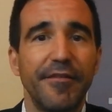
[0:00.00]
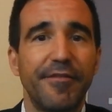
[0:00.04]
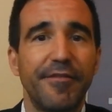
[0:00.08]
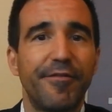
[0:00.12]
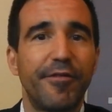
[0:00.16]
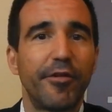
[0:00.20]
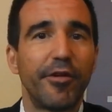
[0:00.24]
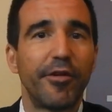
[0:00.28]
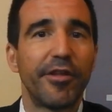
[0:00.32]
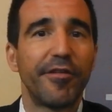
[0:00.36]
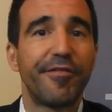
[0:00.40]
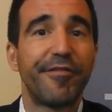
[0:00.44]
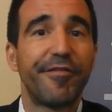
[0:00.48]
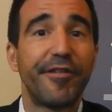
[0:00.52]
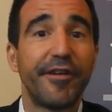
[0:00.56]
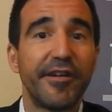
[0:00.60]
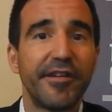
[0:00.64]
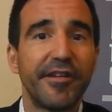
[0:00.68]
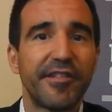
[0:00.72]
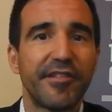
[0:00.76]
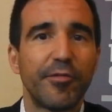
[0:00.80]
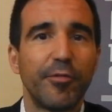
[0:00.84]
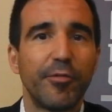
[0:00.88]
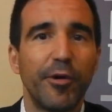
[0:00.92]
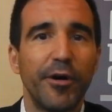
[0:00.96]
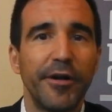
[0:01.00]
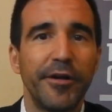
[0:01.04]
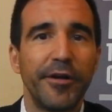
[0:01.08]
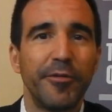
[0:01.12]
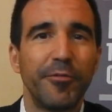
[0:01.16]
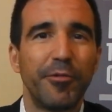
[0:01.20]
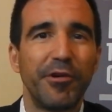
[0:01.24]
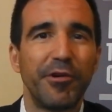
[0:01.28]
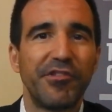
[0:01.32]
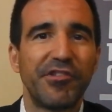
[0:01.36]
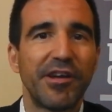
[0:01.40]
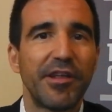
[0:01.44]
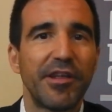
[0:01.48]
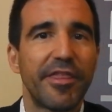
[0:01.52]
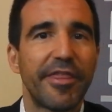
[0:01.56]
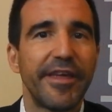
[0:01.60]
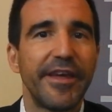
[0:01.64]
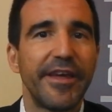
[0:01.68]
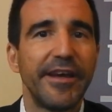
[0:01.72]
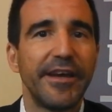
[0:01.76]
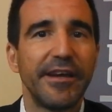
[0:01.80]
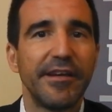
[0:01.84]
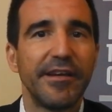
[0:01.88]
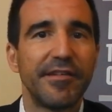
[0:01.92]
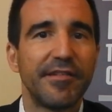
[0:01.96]
For the first one, which I
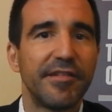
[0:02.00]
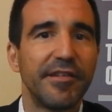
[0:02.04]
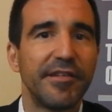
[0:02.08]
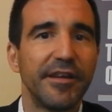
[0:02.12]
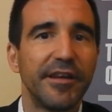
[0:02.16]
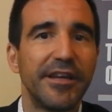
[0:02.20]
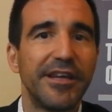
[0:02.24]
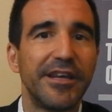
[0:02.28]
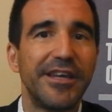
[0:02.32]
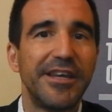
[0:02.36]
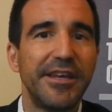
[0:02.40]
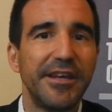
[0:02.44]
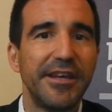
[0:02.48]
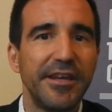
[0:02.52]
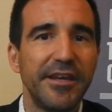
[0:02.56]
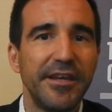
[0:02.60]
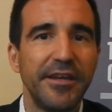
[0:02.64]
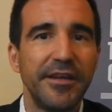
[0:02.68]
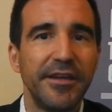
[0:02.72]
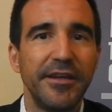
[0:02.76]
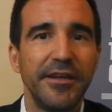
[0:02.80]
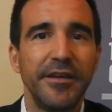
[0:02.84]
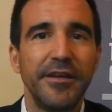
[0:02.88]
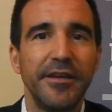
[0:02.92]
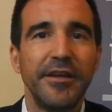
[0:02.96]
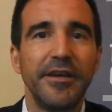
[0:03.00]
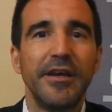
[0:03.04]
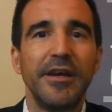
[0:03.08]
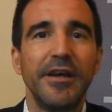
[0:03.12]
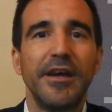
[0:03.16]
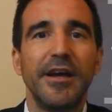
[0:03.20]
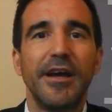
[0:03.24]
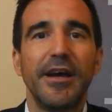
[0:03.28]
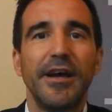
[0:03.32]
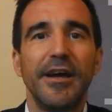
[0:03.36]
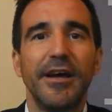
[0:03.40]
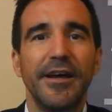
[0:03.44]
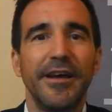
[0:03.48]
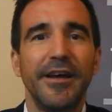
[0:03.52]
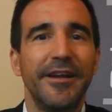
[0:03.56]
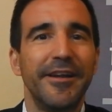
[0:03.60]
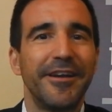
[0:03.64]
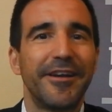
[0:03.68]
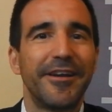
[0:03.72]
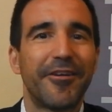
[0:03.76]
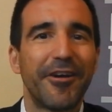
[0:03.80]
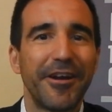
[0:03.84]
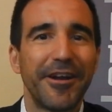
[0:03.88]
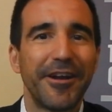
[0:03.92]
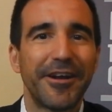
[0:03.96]
think is the key
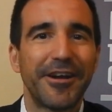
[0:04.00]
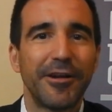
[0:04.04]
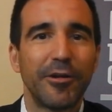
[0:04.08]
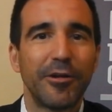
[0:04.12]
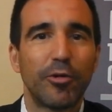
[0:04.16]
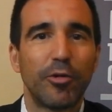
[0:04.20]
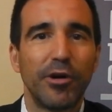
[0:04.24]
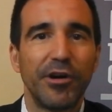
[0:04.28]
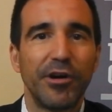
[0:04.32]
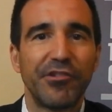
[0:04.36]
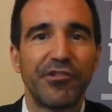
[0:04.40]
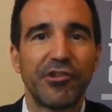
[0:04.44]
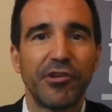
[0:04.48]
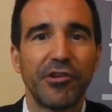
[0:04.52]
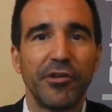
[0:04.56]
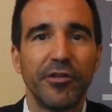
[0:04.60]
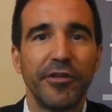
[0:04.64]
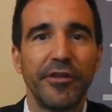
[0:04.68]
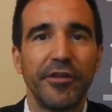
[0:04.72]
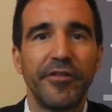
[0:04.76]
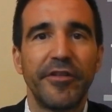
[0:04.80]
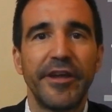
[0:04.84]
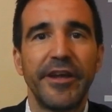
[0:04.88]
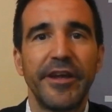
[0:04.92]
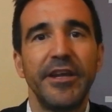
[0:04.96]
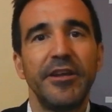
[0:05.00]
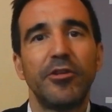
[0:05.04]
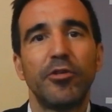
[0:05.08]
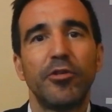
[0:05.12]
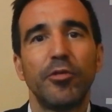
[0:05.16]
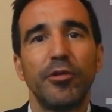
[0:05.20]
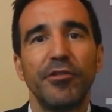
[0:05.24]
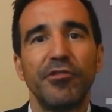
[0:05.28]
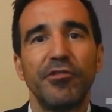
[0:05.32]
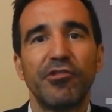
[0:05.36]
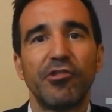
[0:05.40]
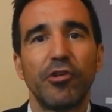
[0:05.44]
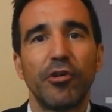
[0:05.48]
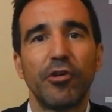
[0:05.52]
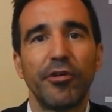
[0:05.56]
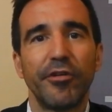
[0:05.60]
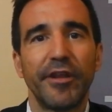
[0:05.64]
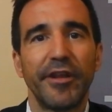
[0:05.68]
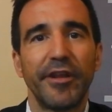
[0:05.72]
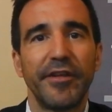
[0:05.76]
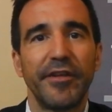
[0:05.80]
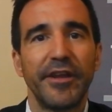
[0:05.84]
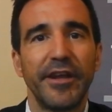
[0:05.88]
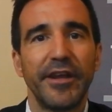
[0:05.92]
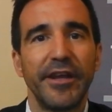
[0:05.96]
and critical question, they need to ensure
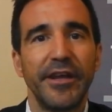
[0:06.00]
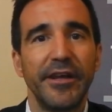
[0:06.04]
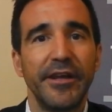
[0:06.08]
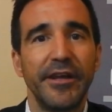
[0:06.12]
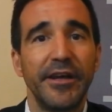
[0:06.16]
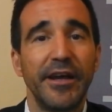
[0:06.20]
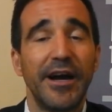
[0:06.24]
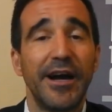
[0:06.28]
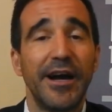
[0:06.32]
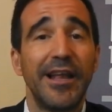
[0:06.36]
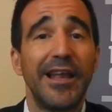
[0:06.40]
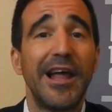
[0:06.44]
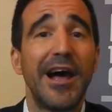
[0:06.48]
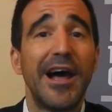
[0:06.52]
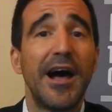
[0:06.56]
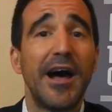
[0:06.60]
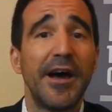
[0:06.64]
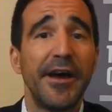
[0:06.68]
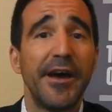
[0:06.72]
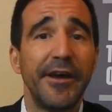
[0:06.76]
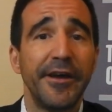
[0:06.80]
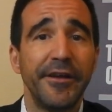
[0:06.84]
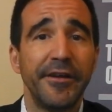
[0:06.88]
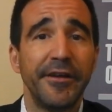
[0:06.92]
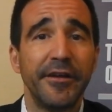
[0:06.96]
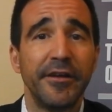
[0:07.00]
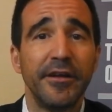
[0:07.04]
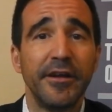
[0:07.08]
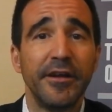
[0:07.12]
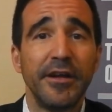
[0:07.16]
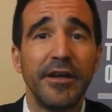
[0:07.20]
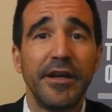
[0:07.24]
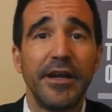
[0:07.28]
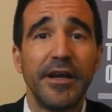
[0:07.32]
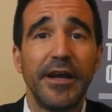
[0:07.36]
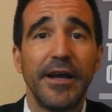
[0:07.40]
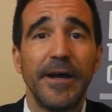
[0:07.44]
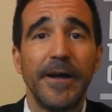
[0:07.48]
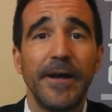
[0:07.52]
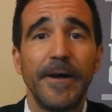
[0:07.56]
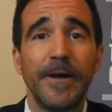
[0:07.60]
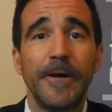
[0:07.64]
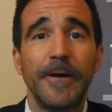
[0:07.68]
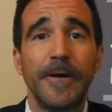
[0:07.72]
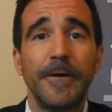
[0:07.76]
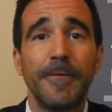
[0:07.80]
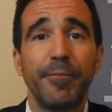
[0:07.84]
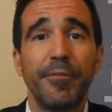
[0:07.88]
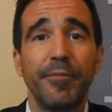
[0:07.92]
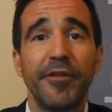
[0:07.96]
that they align
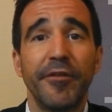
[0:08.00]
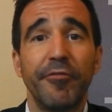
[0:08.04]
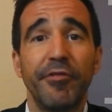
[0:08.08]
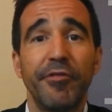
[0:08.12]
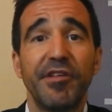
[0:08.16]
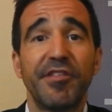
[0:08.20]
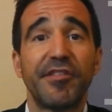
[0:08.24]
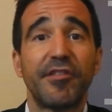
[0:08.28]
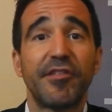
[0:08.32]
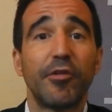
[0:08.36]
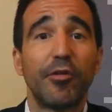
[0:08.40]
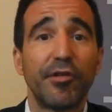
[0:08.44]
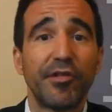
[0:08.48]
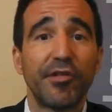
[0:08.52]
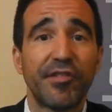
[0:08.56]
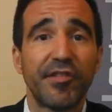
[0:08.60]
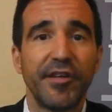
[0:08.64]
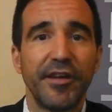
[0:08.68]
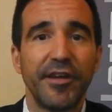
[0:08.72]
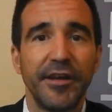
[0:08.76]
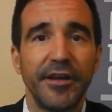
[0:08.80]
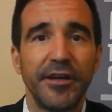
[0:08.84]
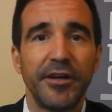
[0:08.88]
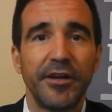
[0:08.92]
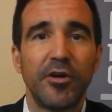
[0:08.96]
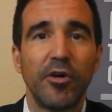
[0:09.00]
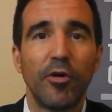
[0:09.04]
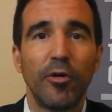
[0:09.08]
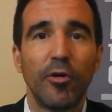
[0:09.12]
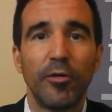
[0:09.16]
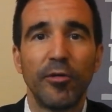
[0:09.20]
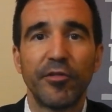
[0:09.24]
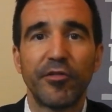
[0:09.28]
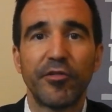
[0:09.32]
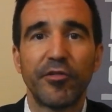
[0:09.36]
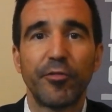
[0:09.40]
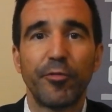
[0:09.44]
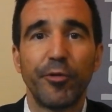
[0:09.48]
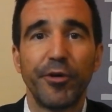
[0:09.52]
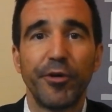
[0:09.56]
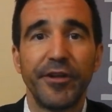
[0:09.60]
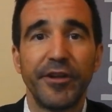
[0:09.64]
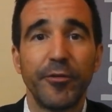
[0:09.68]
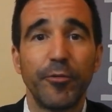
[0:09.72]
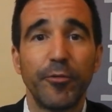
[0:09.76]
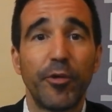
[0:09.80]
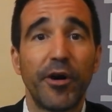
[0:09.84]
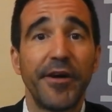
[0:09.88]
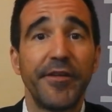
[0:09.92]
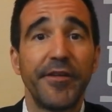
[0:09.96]
the resourcing goals with
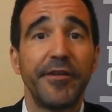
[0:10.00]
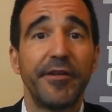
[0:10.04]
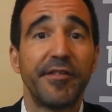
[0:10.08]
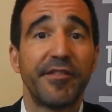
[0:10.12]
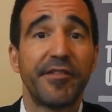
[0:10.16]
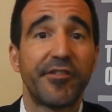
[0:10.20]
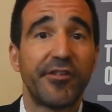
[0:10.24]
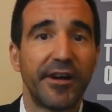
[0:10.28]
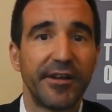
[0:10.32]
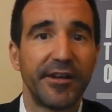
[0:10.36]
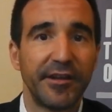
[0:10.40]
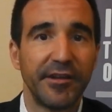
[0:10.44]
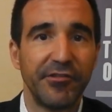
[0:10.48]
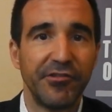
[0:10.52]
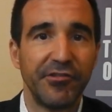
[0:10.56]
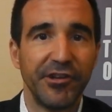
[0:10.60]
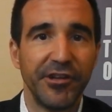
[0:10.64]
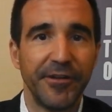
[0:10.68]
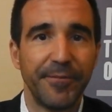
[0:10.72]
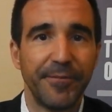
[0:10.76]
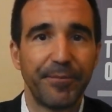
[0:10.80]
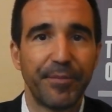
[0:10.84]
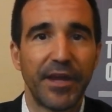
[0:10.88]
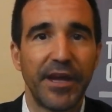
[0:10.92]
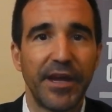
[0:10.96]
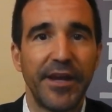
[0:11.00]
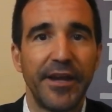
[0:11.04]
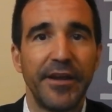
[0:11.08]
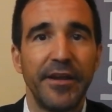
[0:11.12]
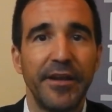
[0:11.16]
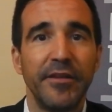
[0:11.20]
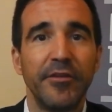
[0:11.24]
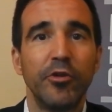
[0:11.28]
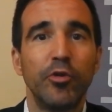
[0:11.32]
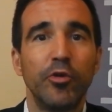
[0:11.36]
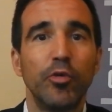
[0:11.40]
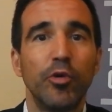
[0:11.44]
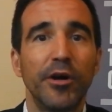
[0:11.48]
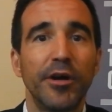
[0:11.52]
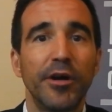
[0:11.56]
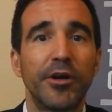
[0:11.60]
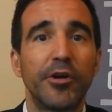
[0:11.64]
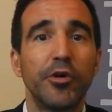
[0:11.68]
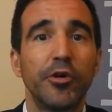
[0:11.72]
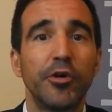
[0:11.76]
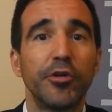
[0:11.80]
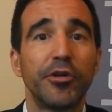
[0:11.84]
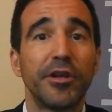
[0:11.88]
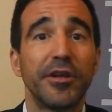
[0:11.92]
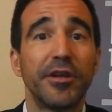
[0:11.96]
the wider strategy and do a
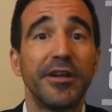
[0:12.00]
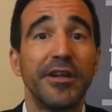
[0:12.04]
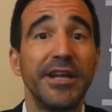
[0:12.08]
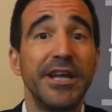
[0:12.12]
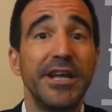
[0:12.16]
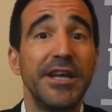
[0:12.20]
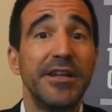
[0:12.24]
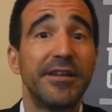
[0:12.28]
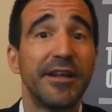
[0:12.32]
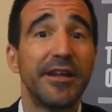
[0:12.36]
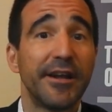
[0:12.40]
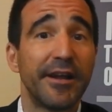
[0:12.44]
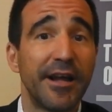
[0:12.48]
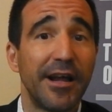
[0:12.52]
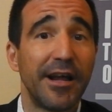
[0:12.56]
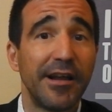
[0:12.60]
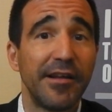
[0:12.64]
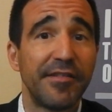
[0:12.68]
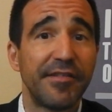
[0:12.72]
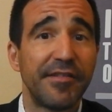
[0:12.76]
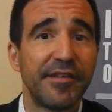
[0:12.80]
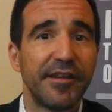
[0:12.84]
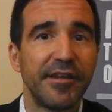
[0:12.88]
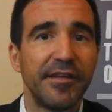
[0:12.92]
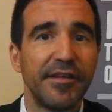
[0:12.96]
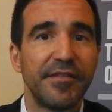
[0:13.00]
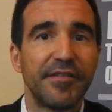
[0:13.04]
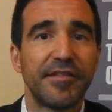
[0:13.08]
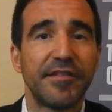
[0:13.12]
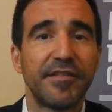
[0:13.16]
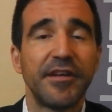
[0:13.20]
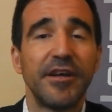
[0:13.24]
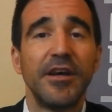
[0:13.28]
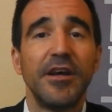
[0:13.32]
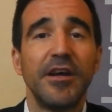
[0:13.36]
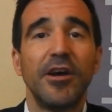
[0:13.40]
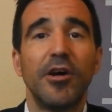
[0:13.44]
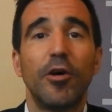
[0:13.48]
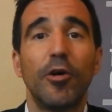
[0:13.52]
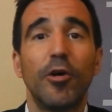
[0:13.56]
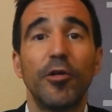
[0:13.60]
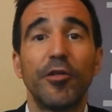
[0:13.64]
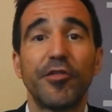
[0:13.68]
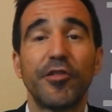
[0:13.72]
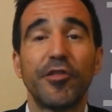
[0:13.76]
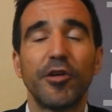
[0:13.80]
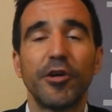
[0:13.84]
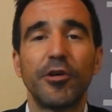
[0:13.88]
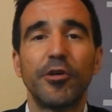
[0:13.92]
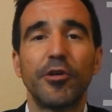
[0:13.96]
good need analysis,
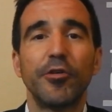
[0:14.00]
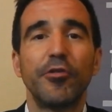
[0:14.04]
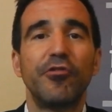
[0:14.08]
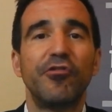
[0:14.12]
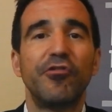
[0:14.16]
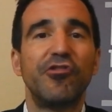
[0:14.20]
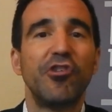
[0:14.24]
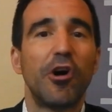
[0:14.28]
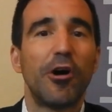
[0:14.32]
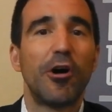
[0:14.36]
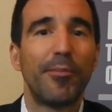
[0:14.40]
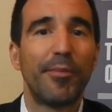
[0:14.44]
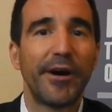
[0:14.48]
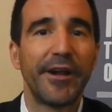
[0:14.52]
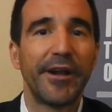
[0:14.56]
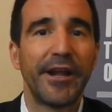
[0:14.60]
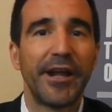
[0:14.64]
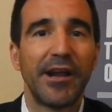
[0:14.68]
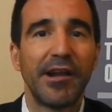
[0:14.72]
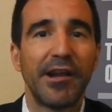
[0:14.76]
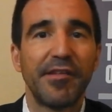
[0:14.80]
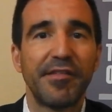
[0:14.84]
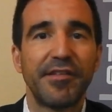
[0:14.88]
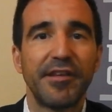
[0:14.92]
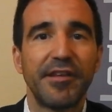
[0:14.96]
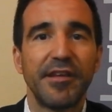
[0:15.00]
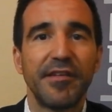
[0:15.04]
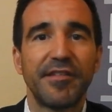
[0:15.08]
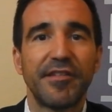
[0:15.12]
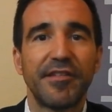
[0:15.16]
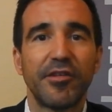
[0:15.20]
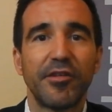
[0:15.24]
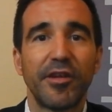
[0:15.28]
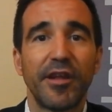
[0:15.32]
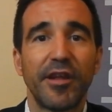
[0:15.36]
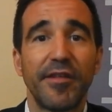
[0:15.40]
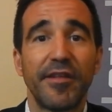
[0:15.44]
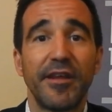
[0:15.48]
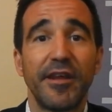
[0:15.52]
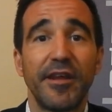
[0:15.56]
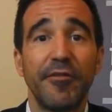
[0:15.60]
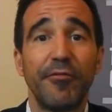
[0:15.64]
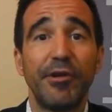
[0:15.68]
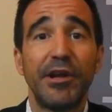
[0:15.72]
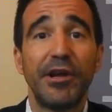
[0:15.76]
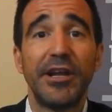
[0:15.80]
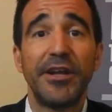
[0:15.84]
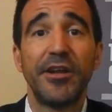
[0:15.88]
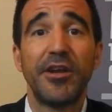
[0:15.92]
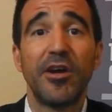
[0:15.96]
also a good job analysis, so that they
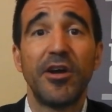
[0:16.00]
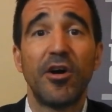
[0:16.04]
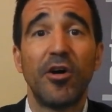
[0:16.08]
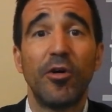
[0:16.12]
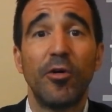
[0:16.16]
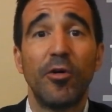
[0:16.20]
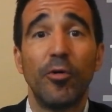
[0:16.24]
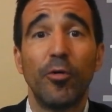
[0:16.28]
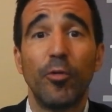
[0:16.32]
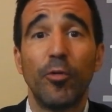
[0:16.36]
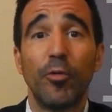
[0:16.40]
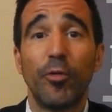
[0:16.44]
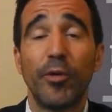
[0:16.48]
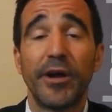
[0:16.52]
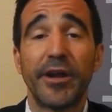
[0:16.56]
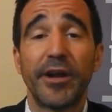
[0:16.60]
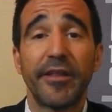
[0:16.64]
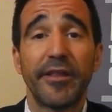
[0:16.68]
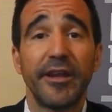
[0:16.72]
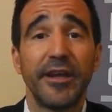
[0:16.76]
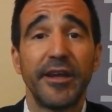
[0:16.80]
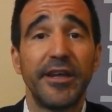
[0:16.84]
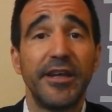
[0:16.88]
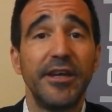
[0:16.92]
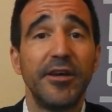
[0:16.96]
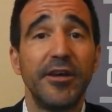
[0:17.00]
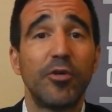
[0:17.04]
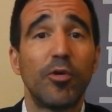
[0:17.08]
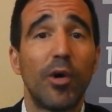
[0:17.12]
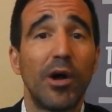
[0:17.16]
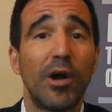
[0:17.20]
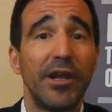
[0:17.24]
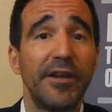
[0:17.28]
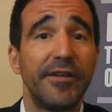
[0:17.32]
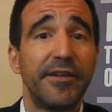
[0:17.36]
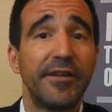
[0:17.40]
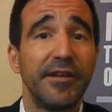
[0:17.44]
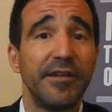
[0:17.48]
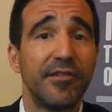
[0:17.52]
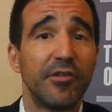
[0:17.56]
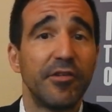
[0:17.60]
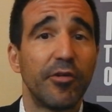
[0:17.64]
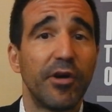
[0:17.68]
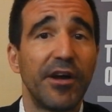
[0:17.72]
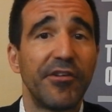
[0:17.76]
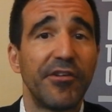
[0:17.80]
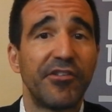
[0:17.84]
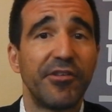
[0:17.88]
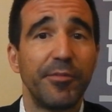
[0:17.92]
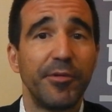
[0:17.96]
really know what are the key qualities or
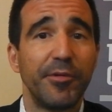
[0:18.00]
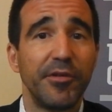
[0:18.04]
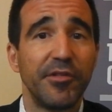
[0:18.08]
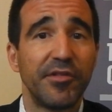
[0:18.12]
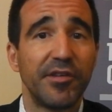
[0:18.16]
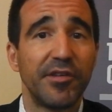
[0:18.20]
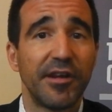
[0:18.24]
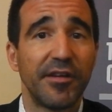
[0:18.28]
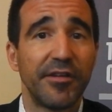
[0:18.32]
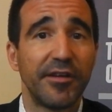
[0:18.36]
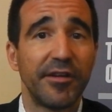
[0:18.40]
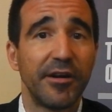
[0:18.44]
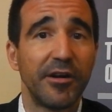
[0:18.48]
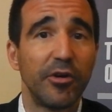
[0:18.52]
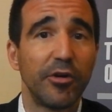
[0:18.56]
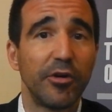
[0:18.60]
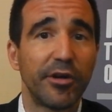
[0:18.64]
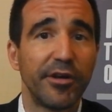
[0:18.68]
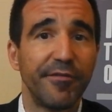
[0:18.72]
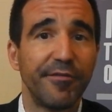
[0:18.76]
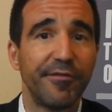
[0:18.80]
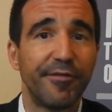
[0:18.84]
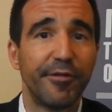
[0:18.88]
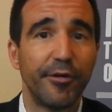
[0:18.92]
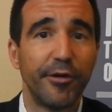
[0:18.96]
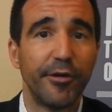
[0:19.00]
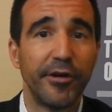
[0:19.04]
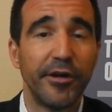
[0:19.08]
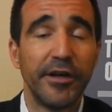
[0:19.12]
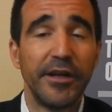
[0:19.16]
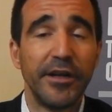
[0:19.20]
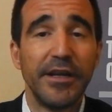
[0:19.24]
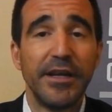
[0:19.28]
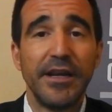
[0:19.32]
attributes that they're looking for.